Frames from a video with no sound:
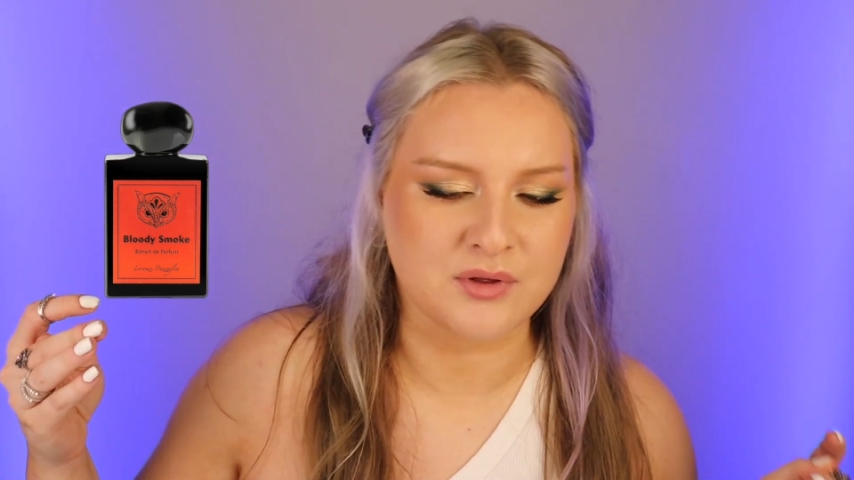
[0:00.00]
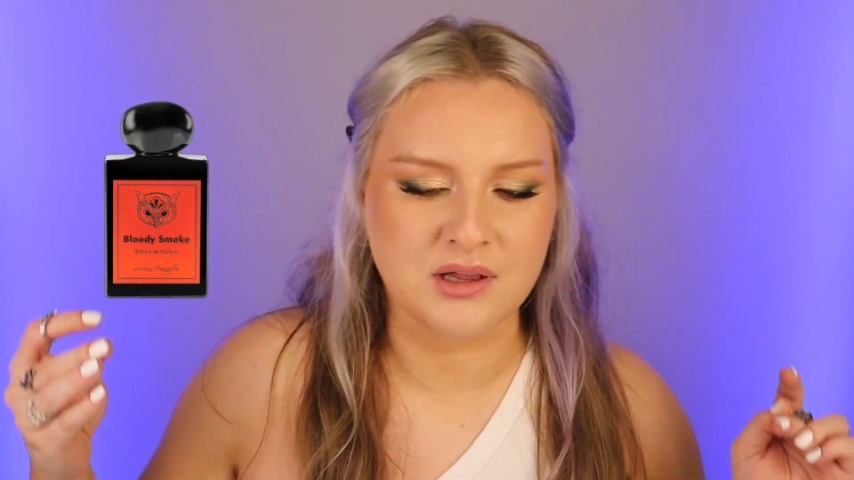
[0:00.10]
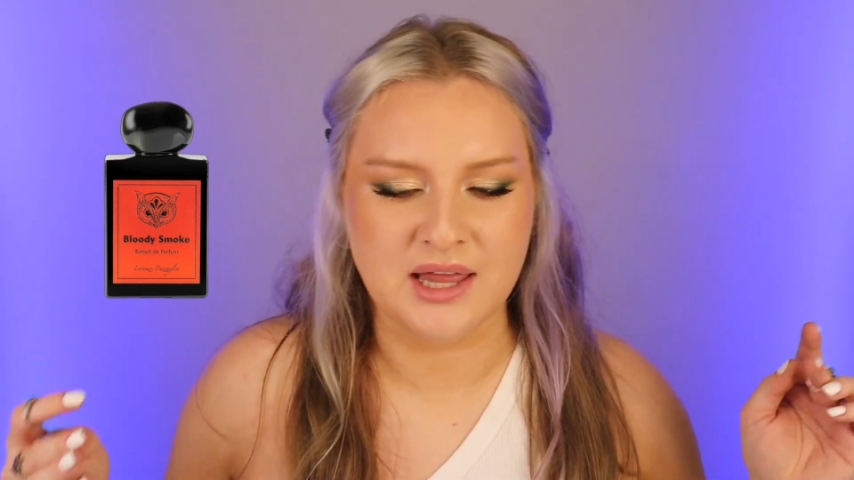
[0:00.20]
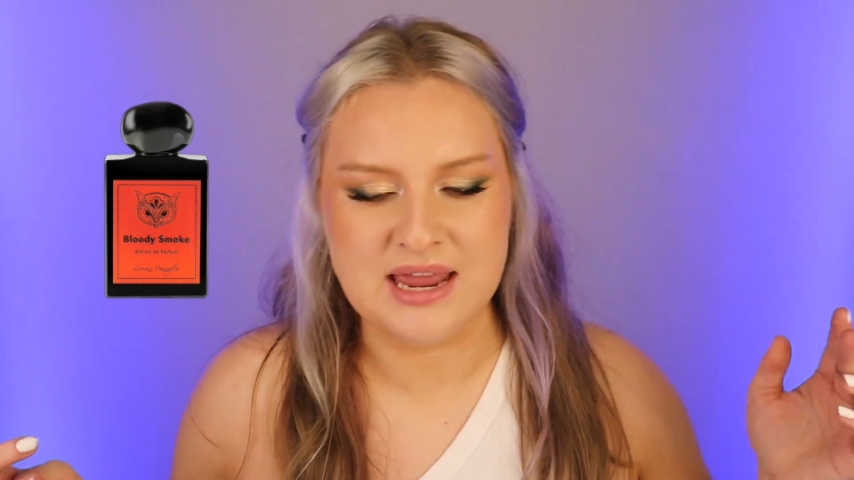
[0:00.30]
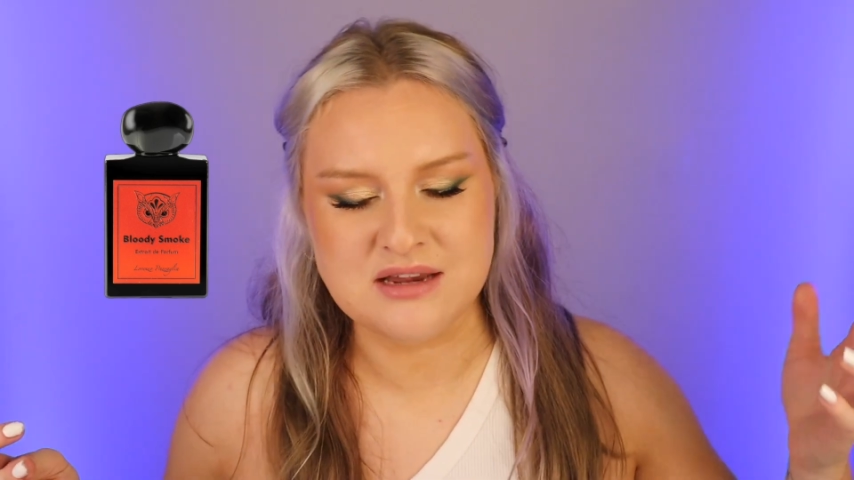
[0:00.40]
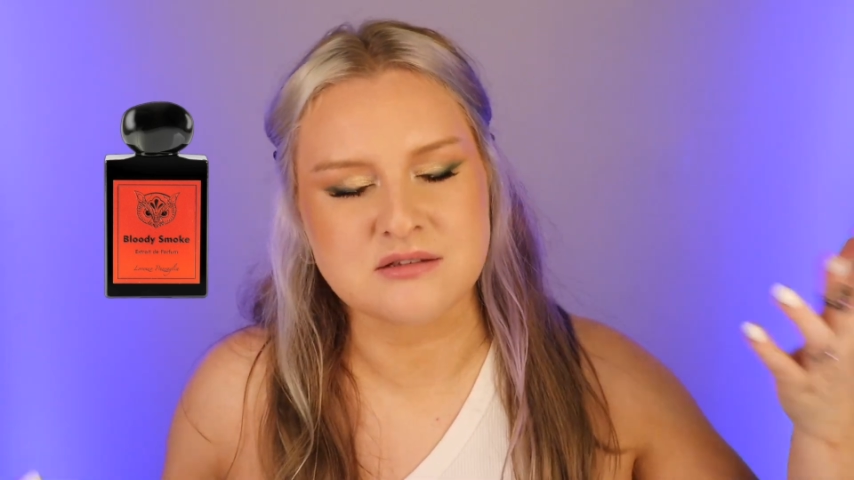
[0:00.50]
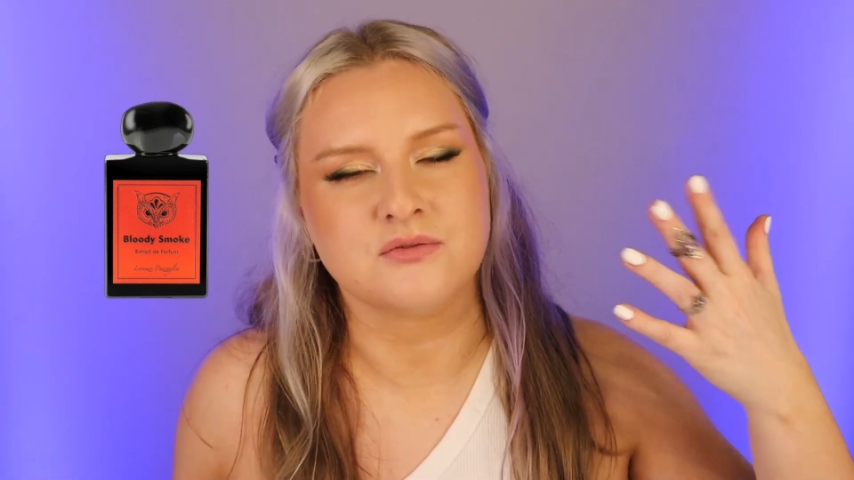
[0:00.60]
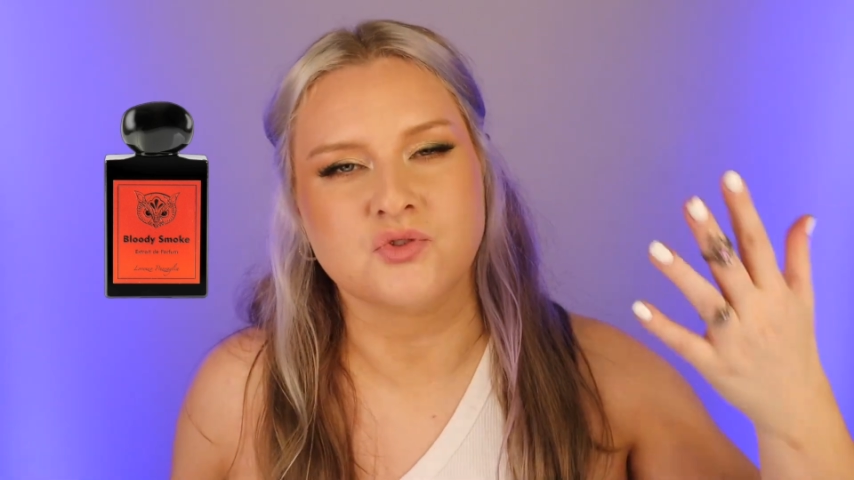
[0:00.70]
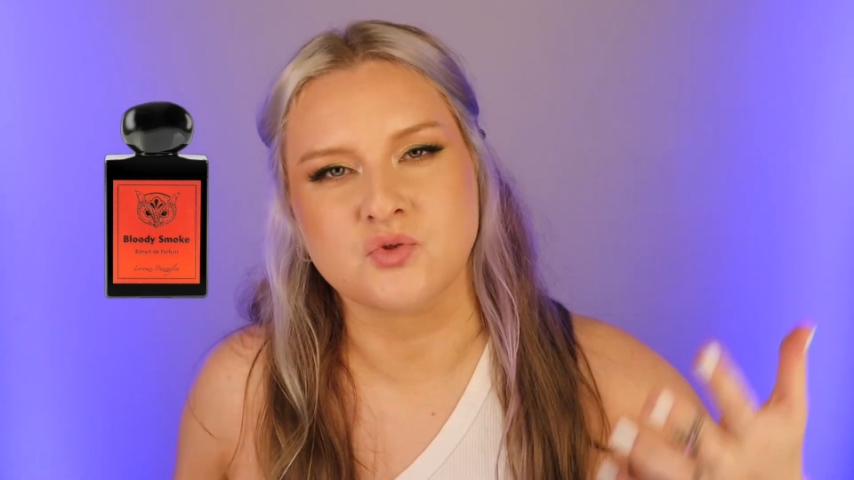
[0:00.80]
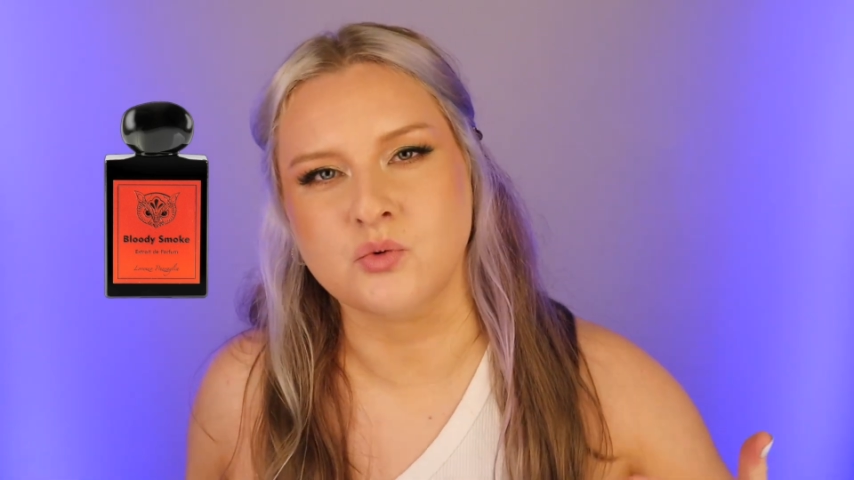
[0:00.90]
clangs of
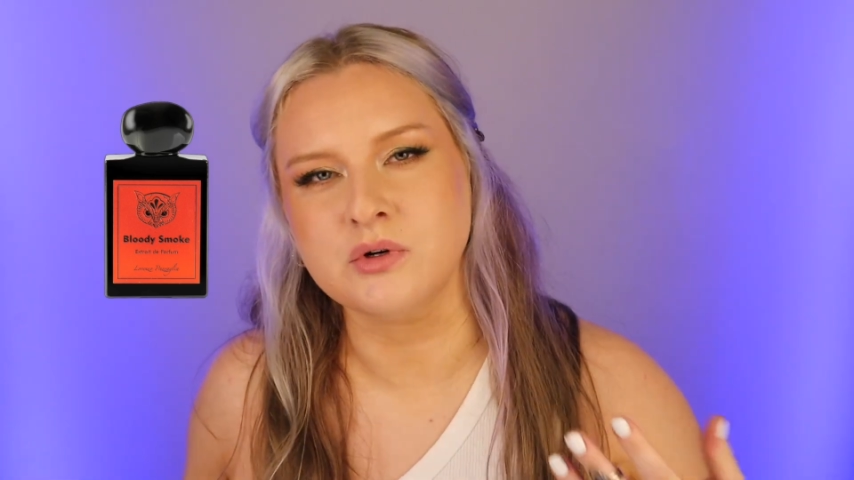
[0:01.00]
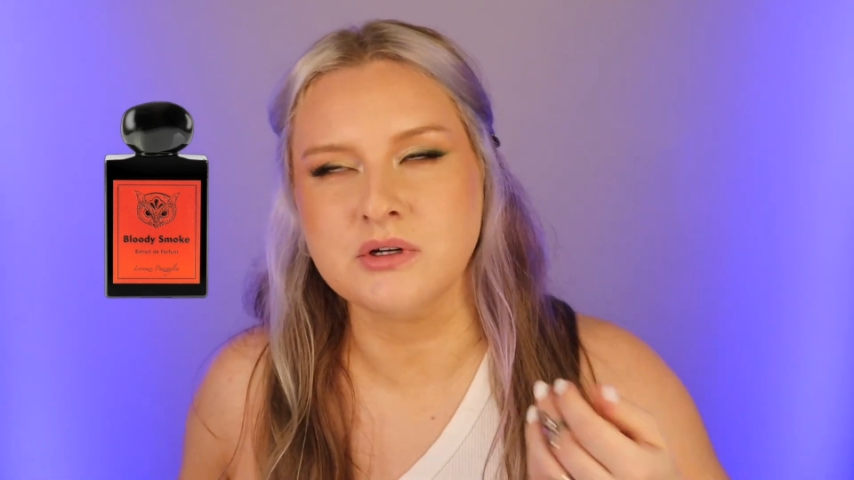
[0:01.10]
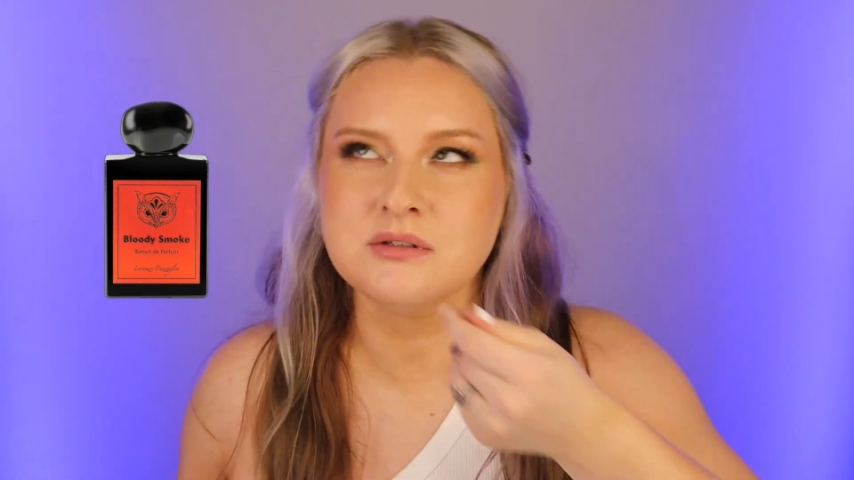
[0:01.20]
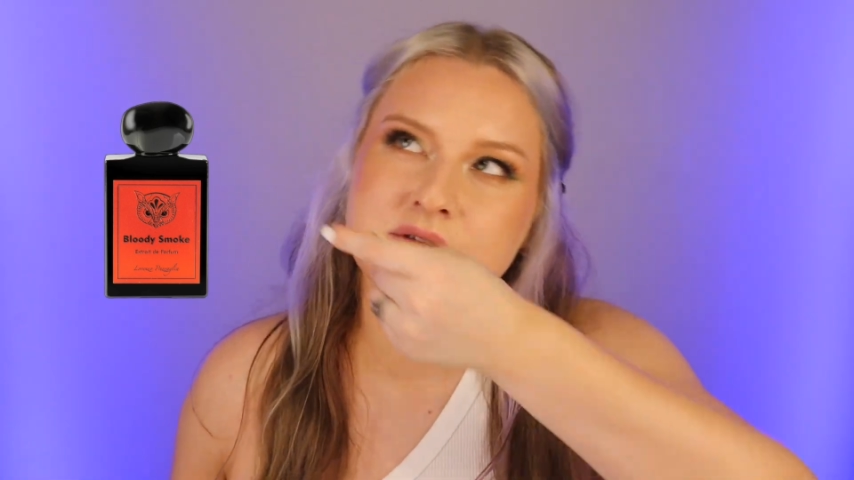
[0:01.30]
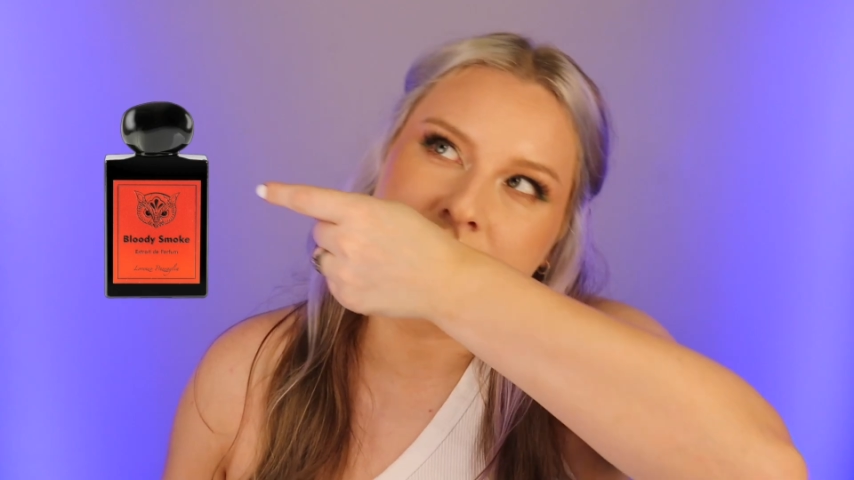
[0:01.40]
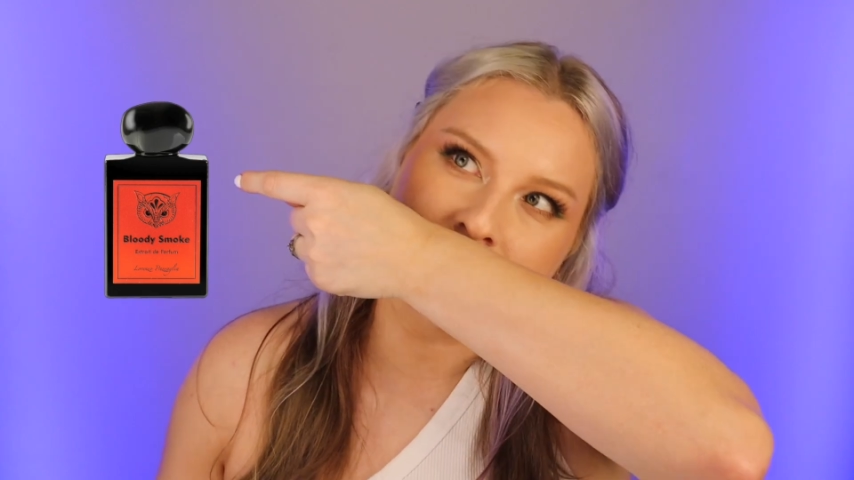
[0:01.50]
swords?